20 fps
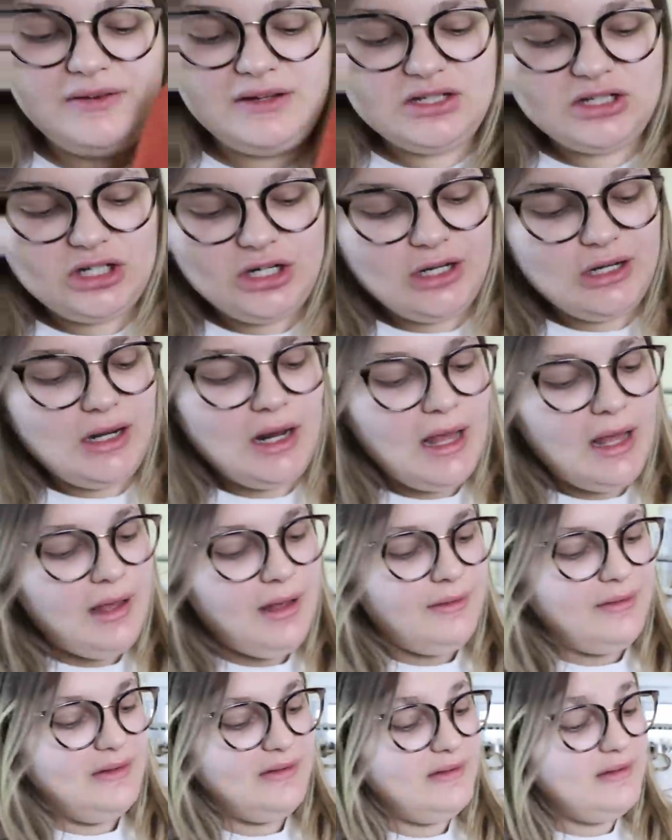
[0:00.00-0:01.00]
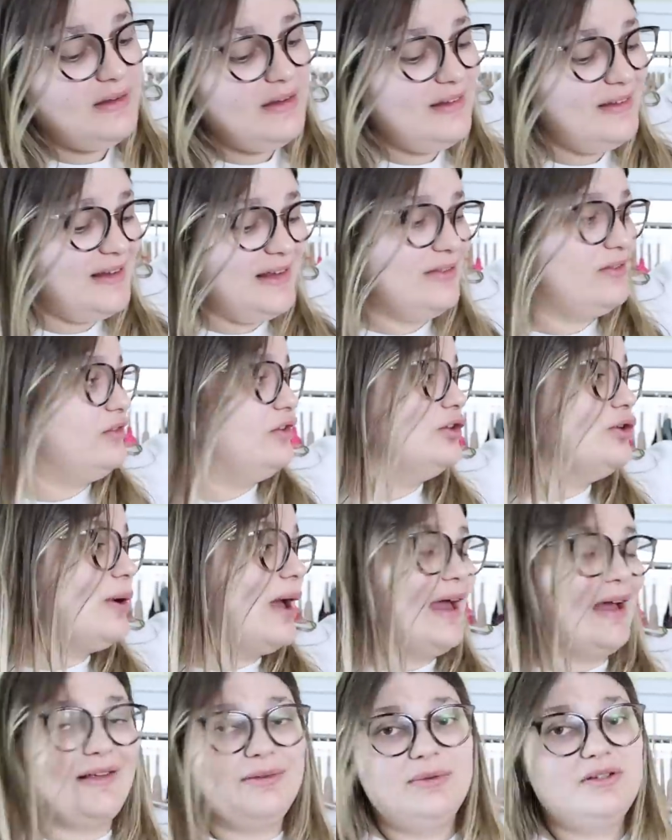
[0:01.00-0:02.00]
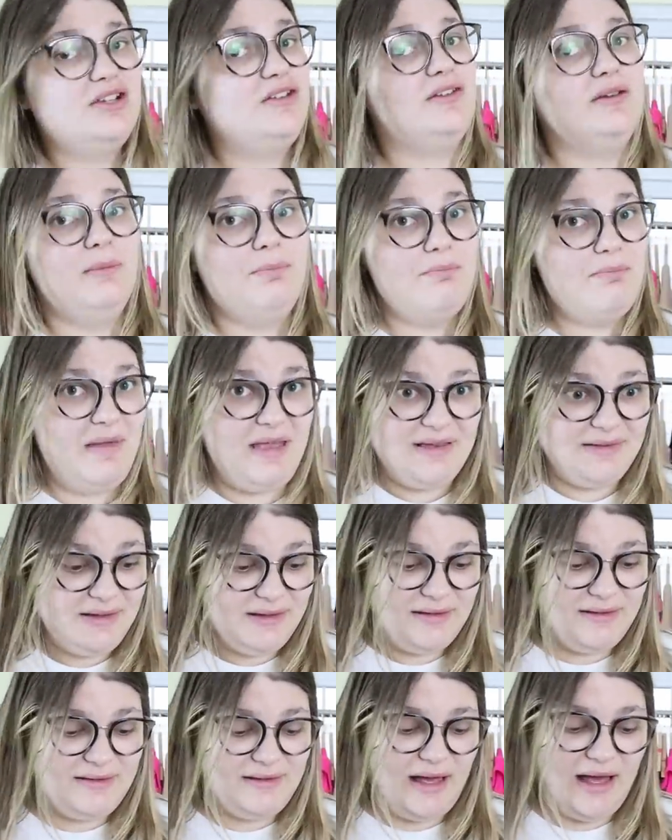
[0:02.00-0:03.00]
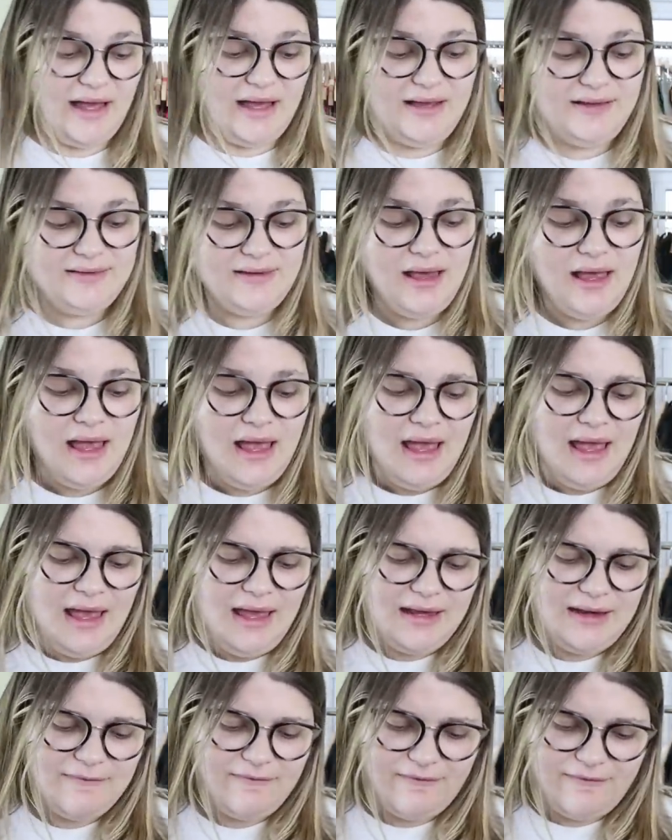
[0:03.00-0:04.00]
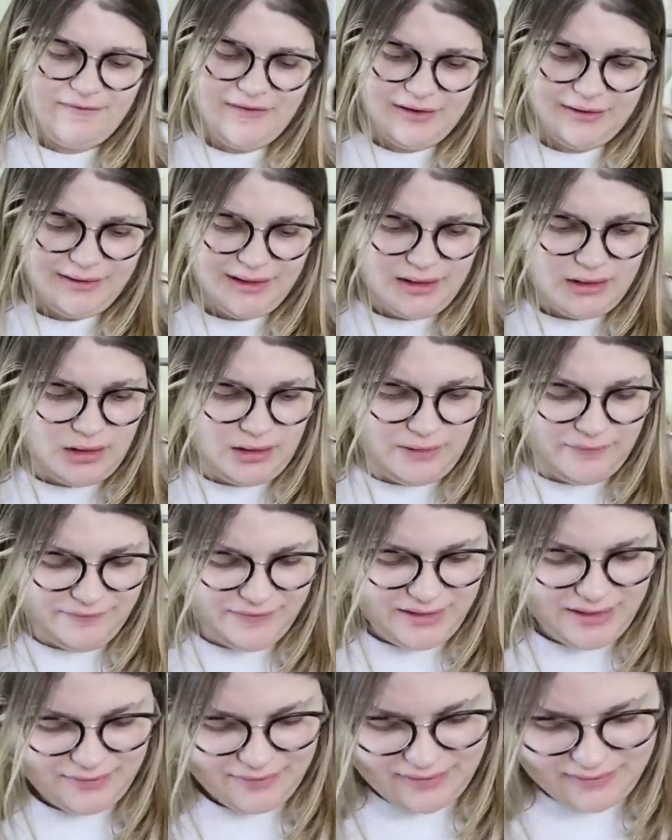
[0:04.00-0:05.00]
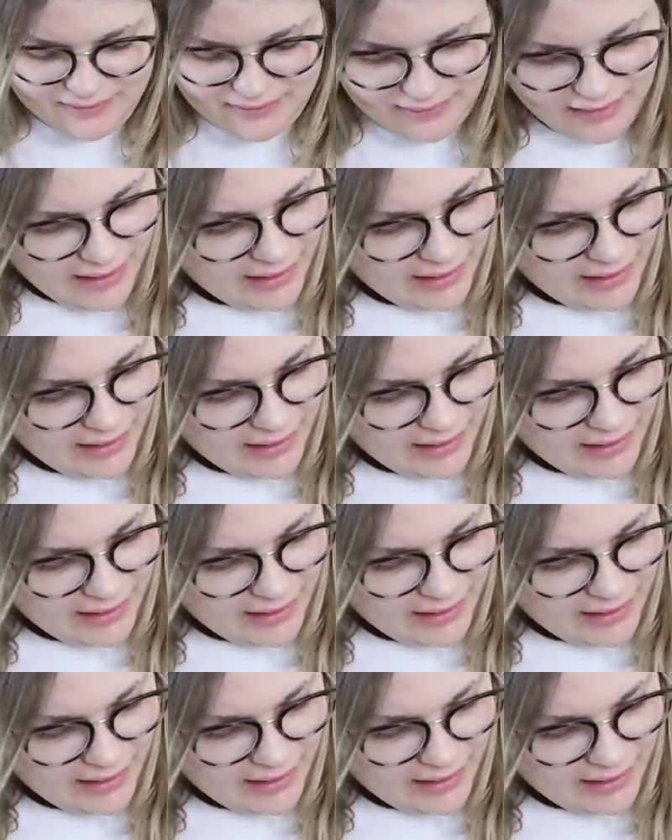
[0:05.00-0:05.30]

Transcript: Fisher. This is in a size 2X, which is an amazing size. And I'm fairly confident this